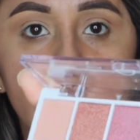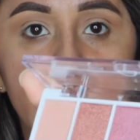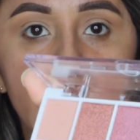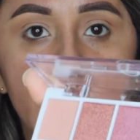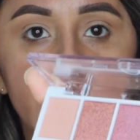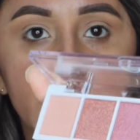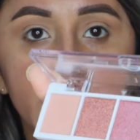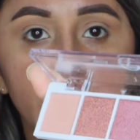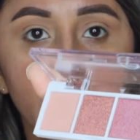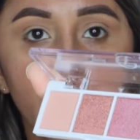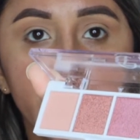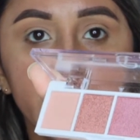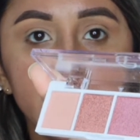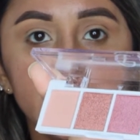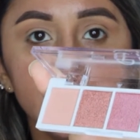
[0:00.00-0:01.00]
and I'm
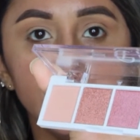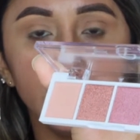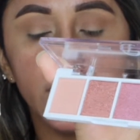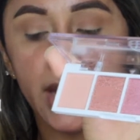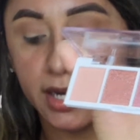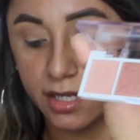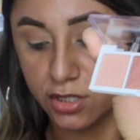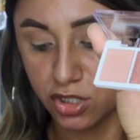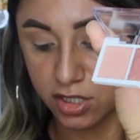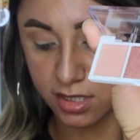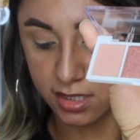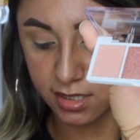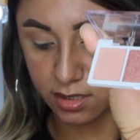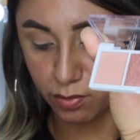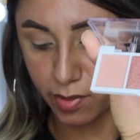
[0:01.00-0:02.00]
going to kind of
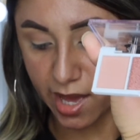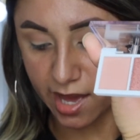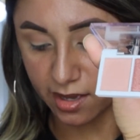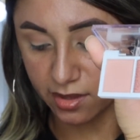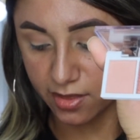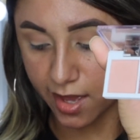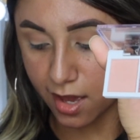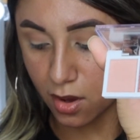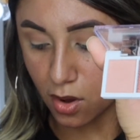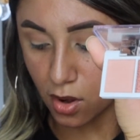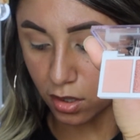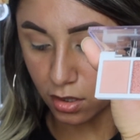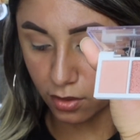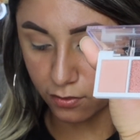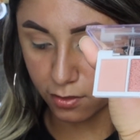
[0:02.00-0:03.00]
just pack that
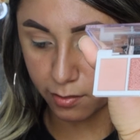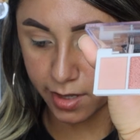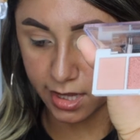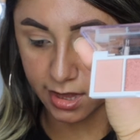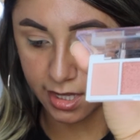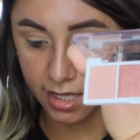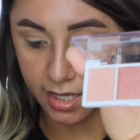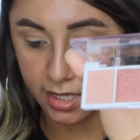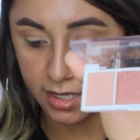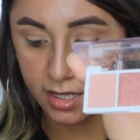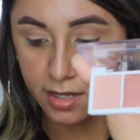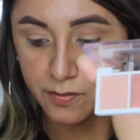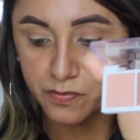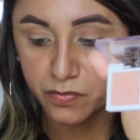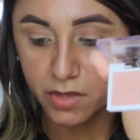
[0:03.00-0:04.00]
all over my
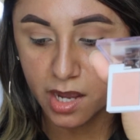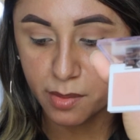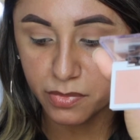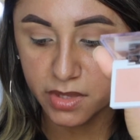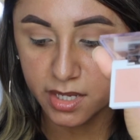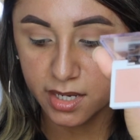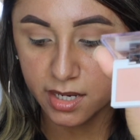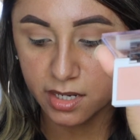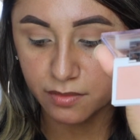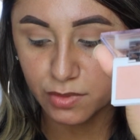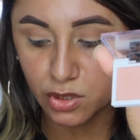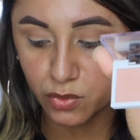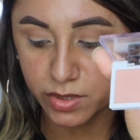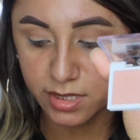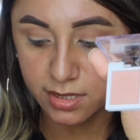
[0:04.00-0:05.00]
lid. I'm thinking
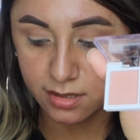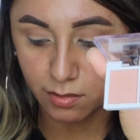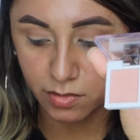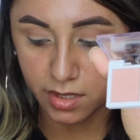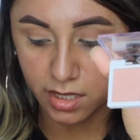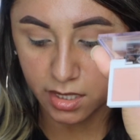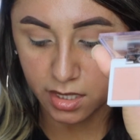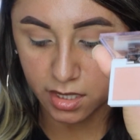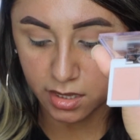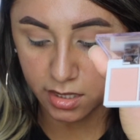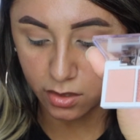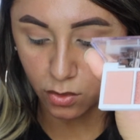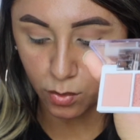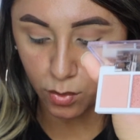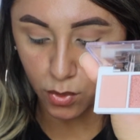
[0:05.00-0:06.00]
of doing something a
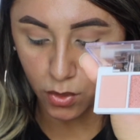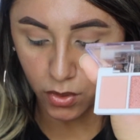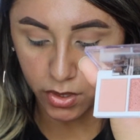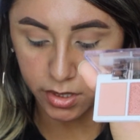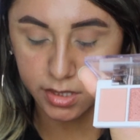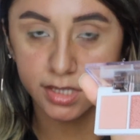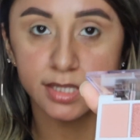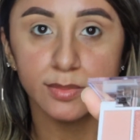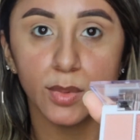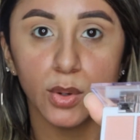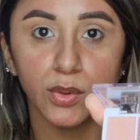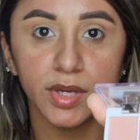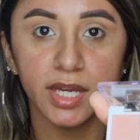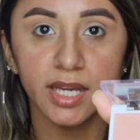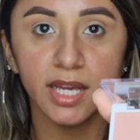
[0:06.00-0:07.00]
little more
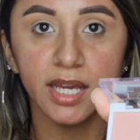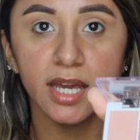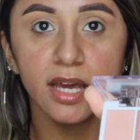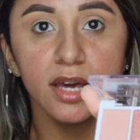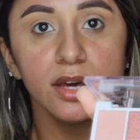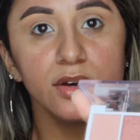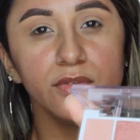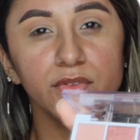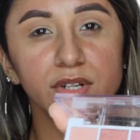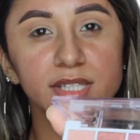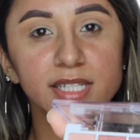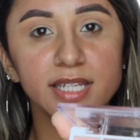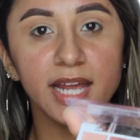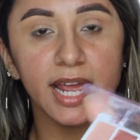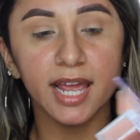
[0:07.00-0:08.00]
smoky for
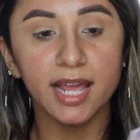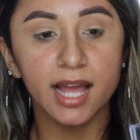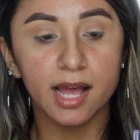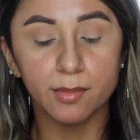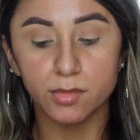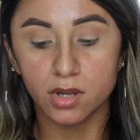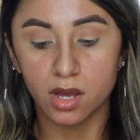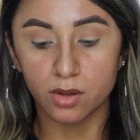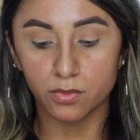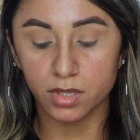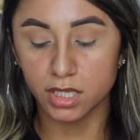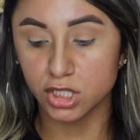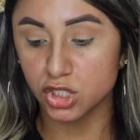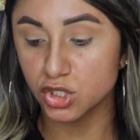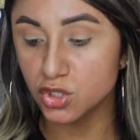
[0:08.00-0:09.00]
today. I'm not
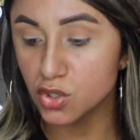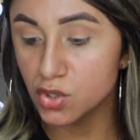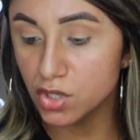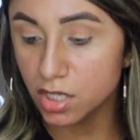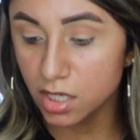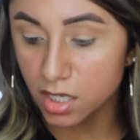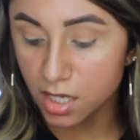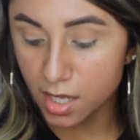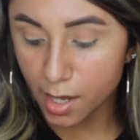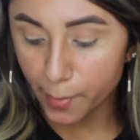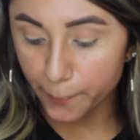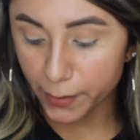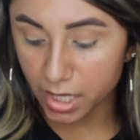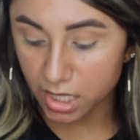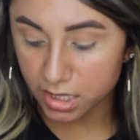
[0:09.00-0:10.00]
really sure,
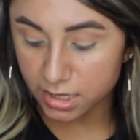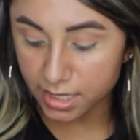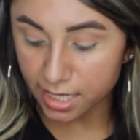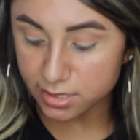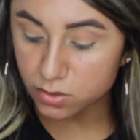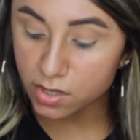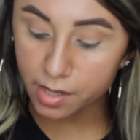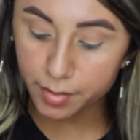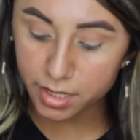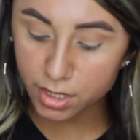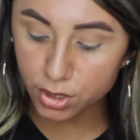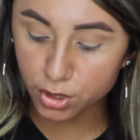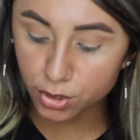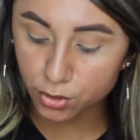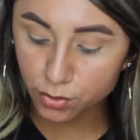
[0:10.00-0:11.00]
but that's what I'm
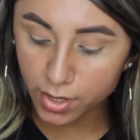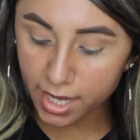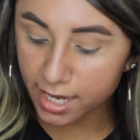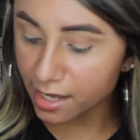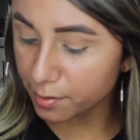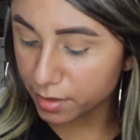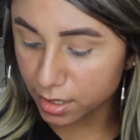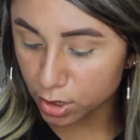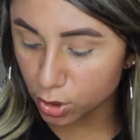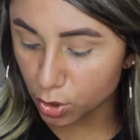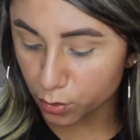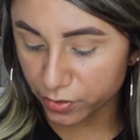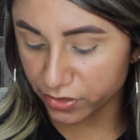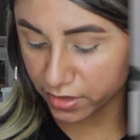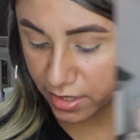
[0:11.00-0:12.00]
gonna do, and I'm gonna go with